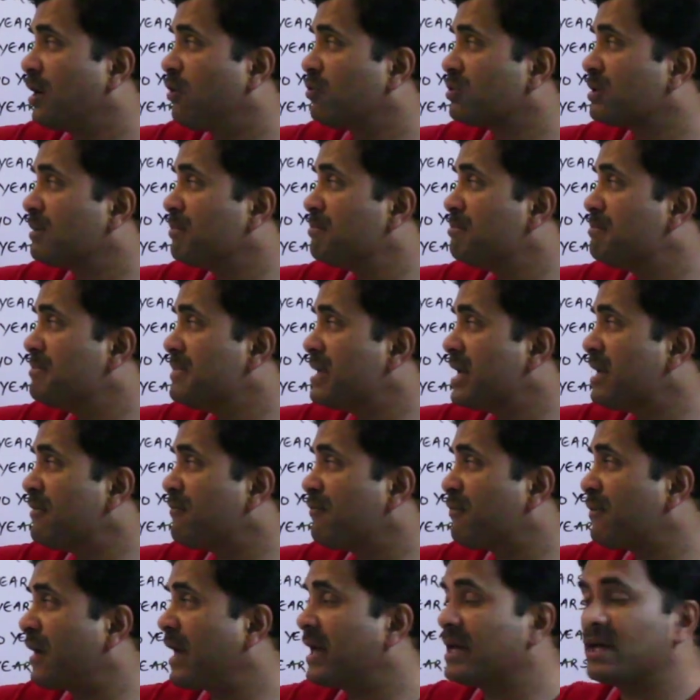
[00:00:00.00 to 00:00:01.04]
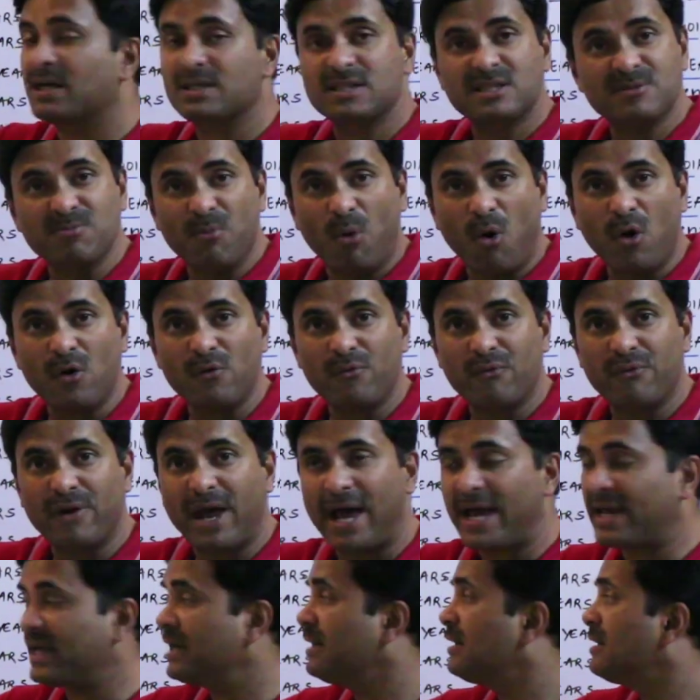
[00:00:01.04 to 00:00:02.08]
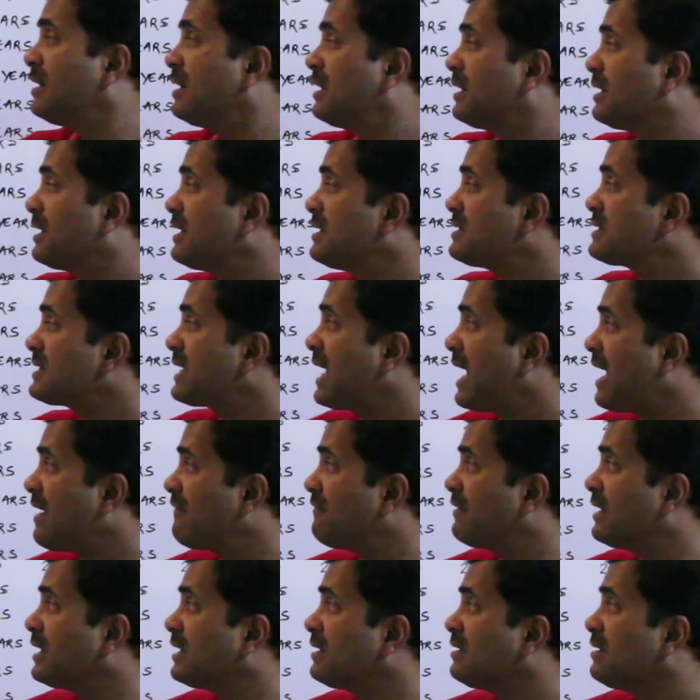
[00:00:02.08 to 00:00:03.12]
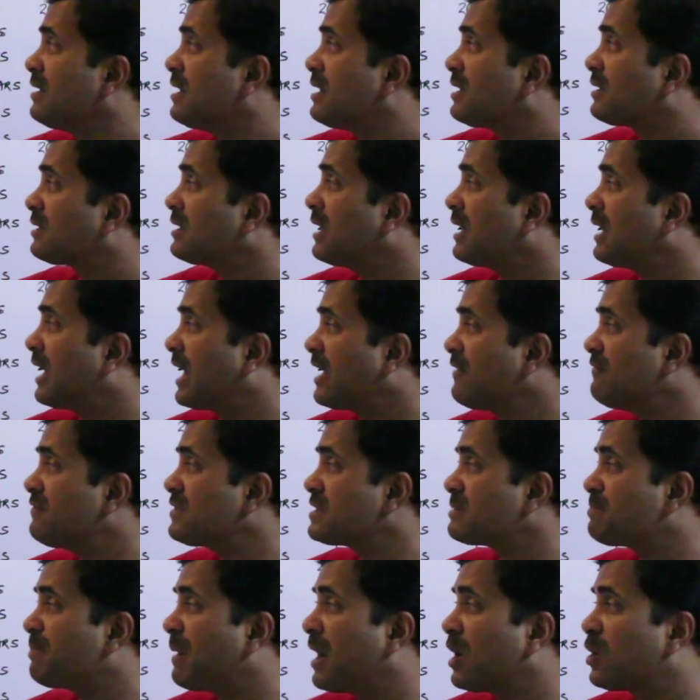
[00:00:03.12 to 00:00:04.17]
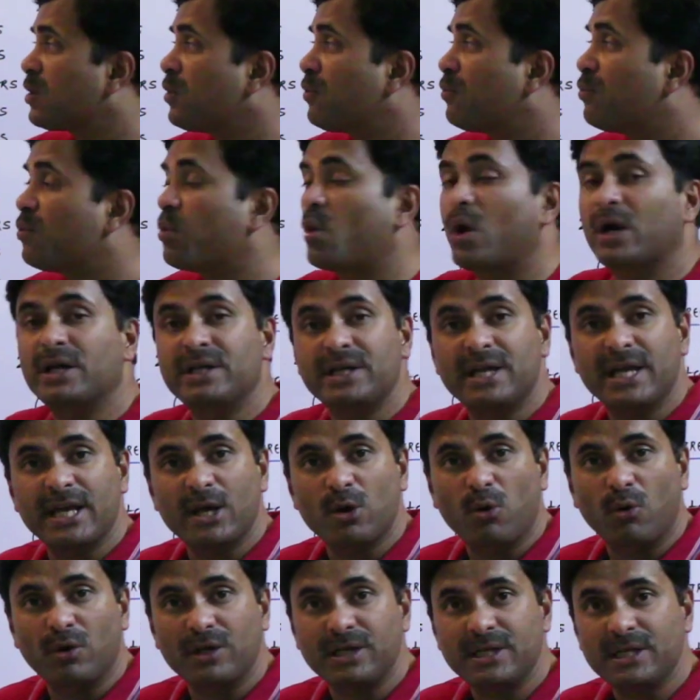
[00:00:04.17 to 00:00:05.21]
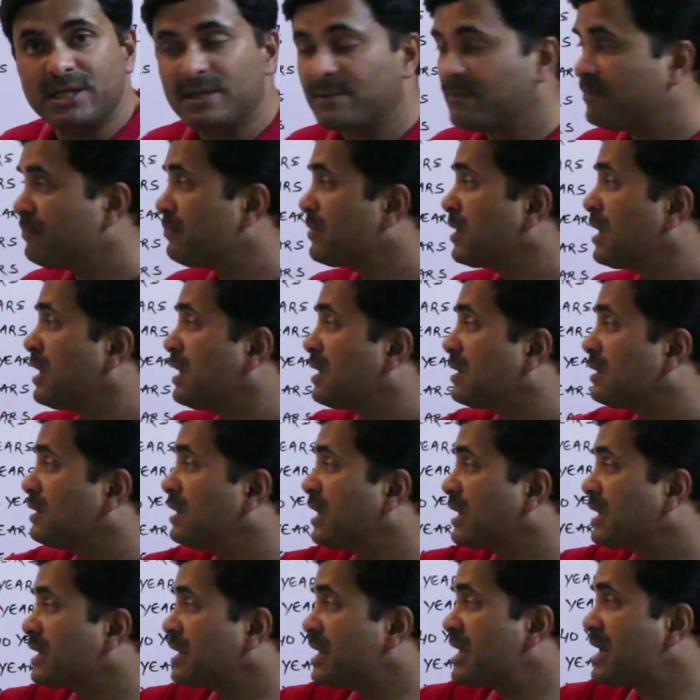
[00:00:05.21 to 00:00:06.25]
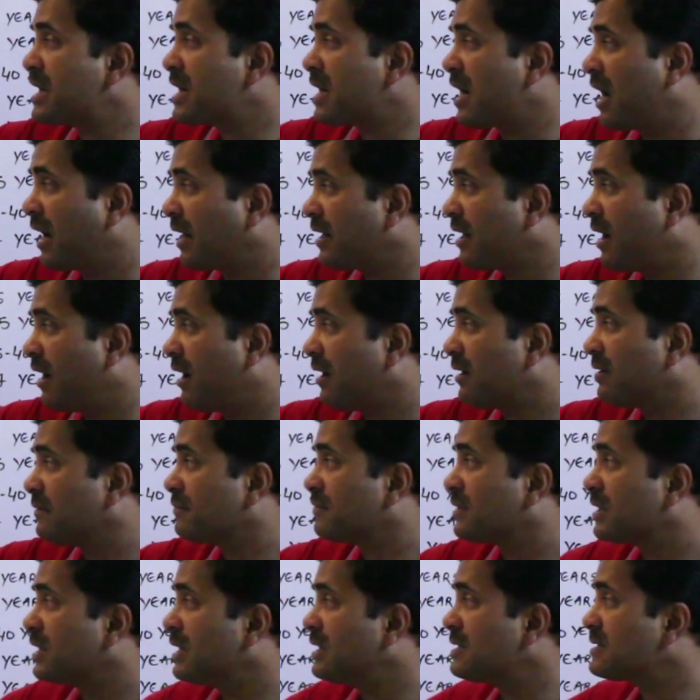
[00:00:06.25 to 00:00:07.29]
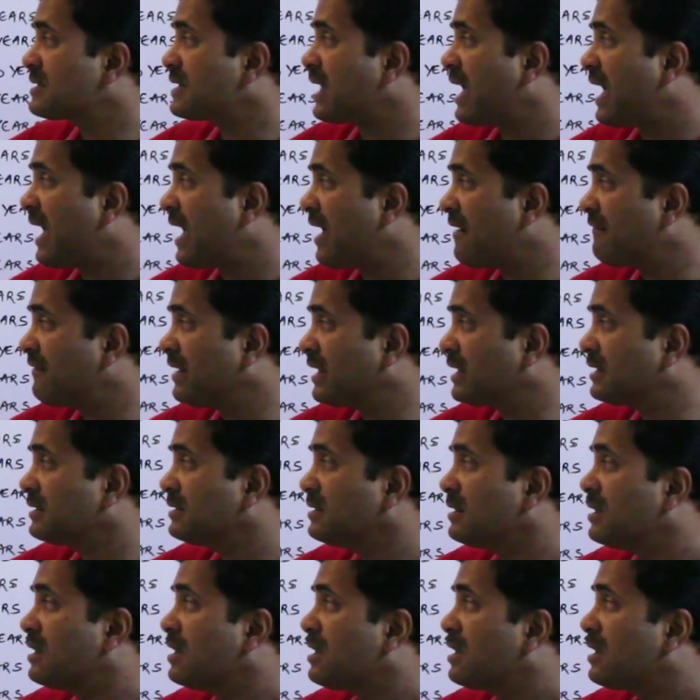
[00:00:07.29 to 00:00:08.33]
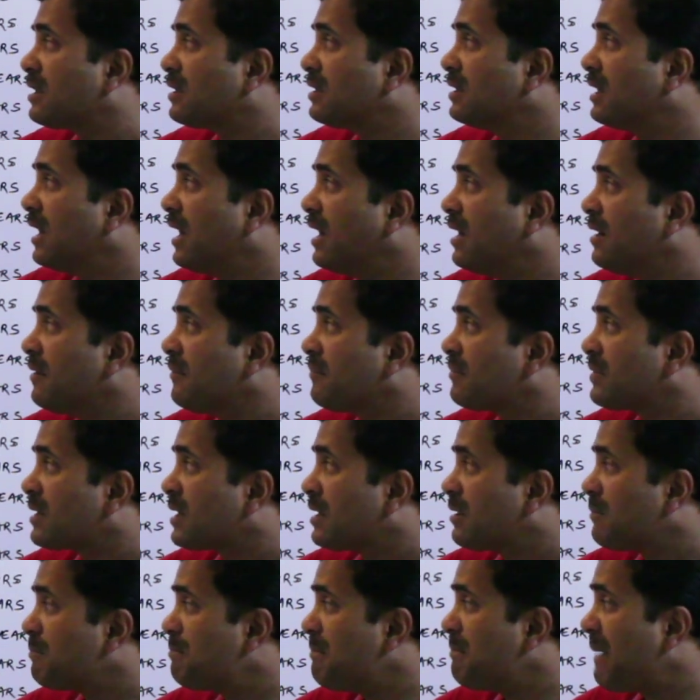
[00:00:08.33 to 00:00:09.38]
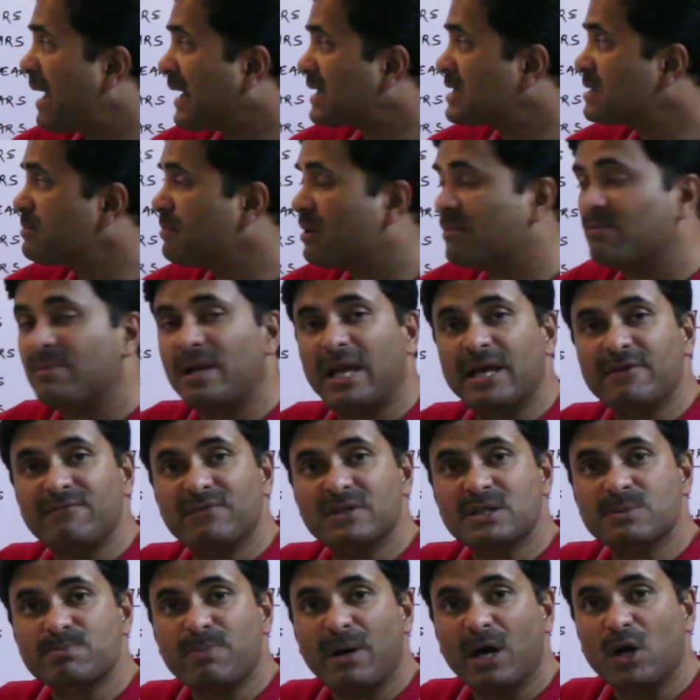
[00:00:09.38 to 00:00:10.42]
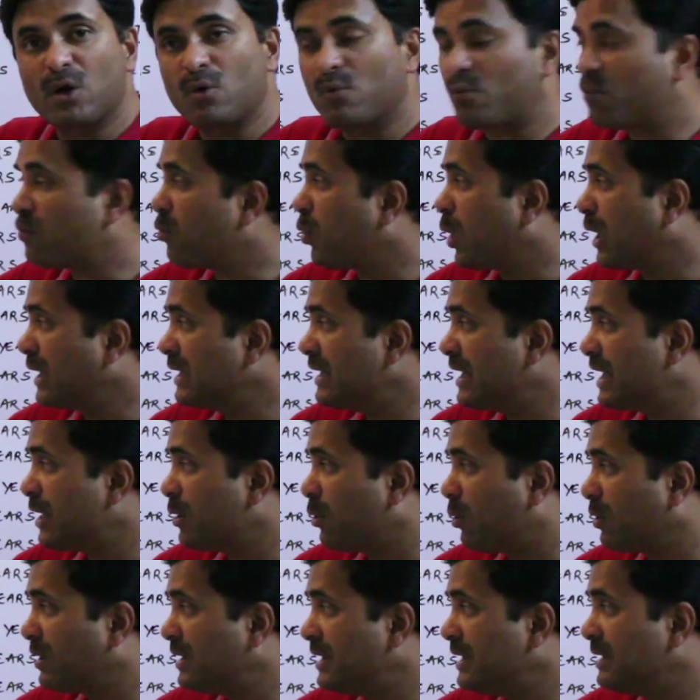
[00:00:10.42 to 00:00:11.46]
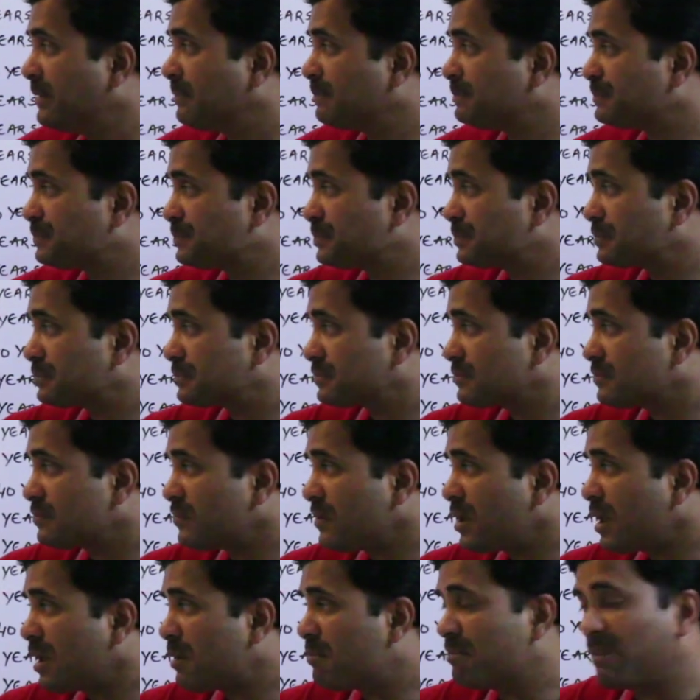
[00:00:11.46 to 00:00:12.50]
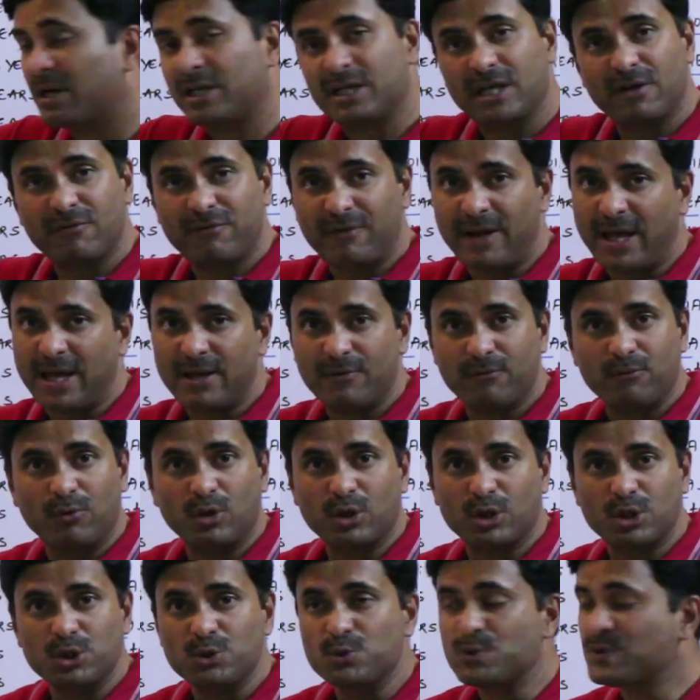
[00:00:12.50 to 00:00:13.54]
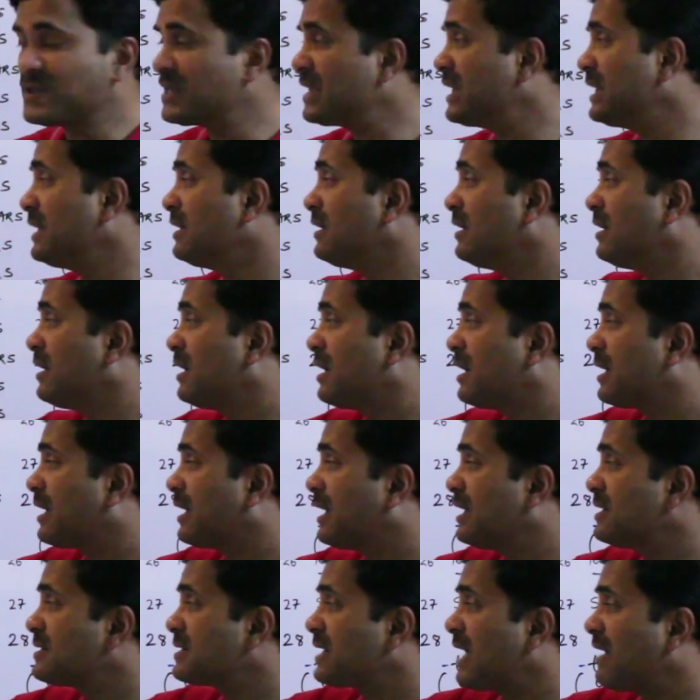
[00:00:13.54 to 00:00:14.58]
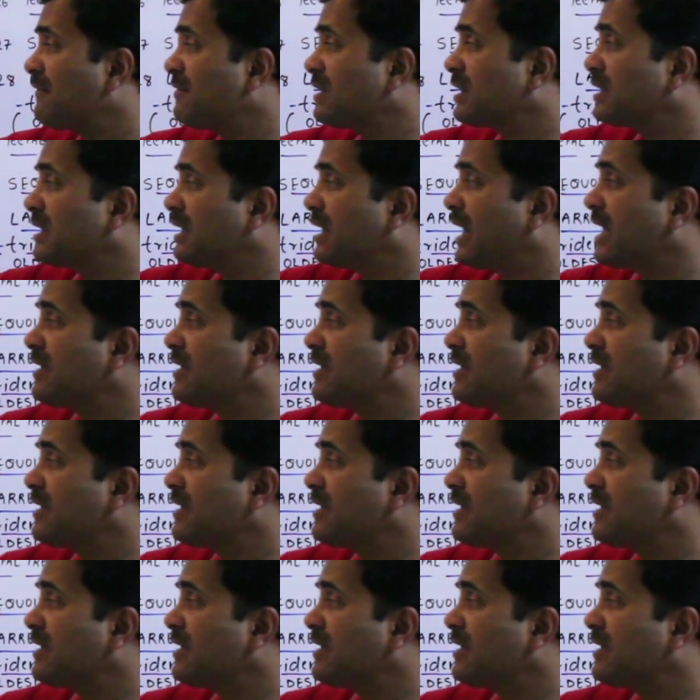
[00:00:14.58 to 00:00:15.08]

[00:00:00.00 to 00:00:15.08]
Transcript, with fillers: now the mayfly a small fly is having the lifespan of one day only. The cicada is having the maximum lifespan of one day only. Butterfly what you see is having the